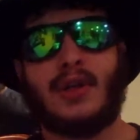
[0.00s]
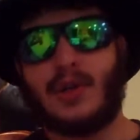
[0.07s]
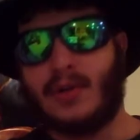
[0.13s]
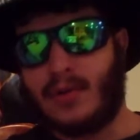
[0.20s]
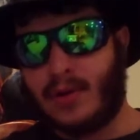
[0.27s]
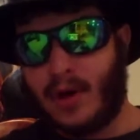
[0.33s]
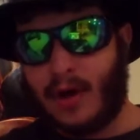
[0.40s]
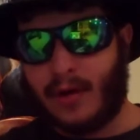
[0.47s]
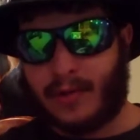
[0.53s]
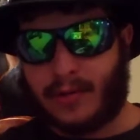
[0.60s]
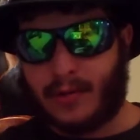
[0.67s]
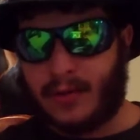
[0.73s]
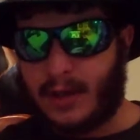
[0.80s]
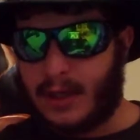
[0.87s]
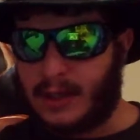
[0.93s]
you go
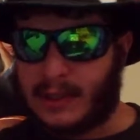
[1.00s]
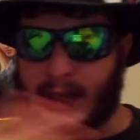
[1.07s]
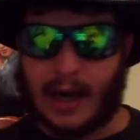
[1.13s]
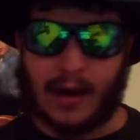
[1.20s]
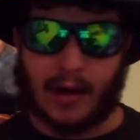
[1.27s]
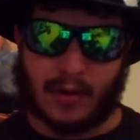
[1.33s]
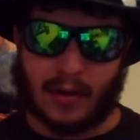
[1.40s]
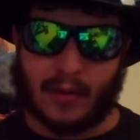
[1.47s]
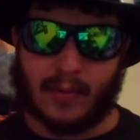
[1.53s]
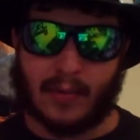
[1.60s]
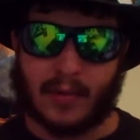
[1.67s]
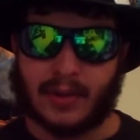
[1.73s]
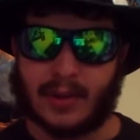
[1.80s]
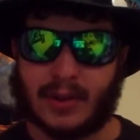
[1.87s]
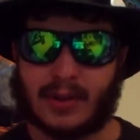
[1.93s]
through the entire Clone
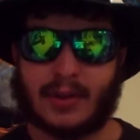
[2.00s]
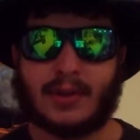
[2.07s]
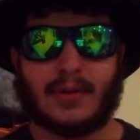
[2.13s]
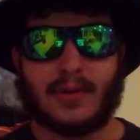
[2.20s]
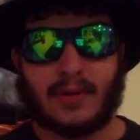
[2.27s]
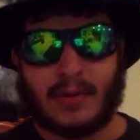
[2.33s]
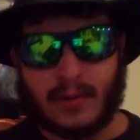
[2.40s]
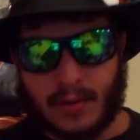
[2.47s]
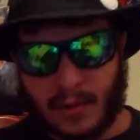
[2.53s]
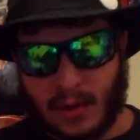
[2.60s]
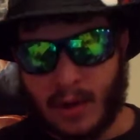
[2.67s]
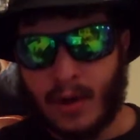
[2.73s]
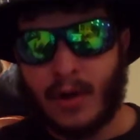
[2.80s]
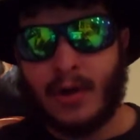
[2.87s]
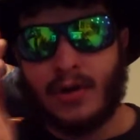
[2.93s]
Wars
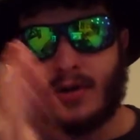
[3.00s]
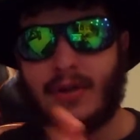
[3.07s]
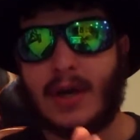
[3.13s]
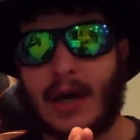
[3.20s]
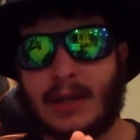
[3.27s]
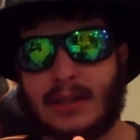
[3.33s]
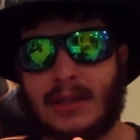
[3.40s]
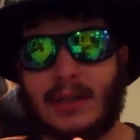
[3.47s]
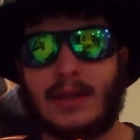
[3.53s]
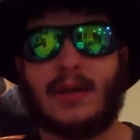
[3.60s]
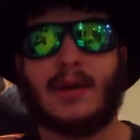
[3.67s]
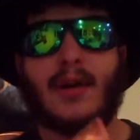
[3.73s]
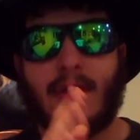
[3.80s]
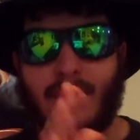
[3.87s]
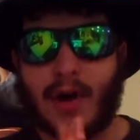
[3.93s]
2000,
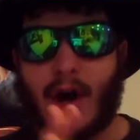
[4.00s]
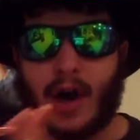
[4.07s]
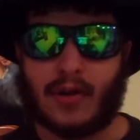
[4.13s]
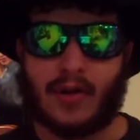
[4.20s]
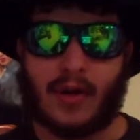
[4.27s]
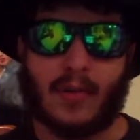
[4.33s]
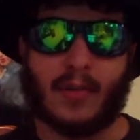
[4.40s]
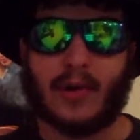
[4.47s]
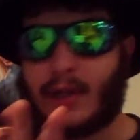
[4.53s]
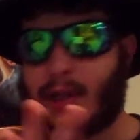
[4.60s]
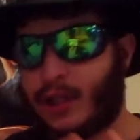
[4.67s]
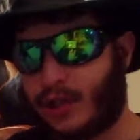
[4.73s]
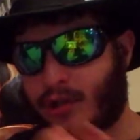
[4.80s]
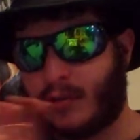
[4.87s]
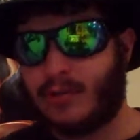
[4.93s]
the Clone Wars,
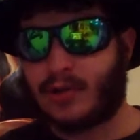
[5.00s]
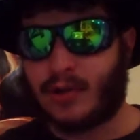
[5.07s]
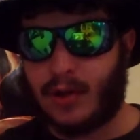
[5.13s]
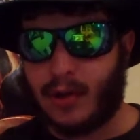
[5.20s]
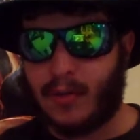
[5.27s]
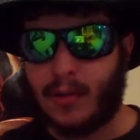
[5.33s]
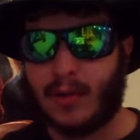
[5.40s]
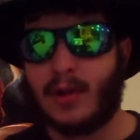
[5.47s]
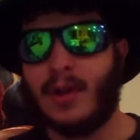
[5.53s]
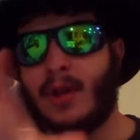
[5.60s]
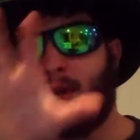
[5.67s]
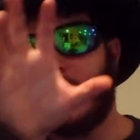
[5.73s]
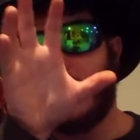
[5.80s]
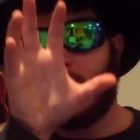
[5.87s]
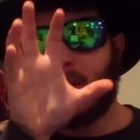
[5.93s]
not Star Wars Clone Wars,
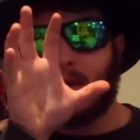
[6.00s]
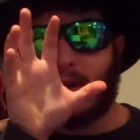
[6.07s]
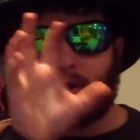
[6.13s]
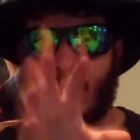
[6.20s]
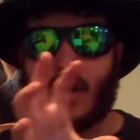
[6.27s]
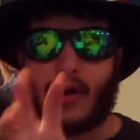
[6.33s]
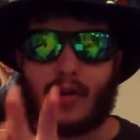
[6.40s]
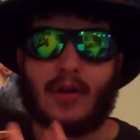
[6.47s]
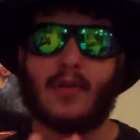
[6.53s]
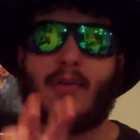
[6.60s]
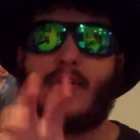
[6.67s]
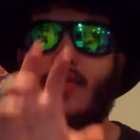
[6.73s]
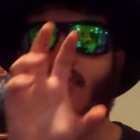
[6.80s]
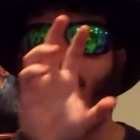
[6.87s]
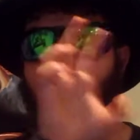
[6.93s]
the Clone
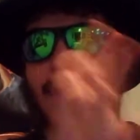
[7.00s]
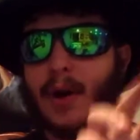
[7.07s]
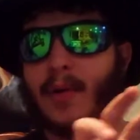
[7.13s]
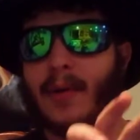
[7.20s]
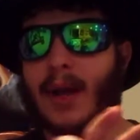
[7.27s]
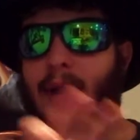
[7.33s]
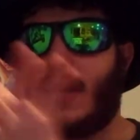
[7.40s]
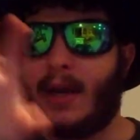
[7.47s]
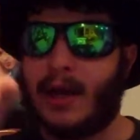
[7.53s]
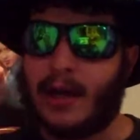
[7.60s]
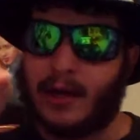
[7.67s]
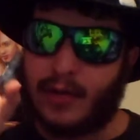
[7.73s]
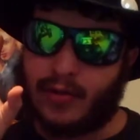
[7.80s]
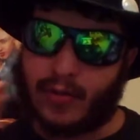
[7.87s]
Wars from 08 and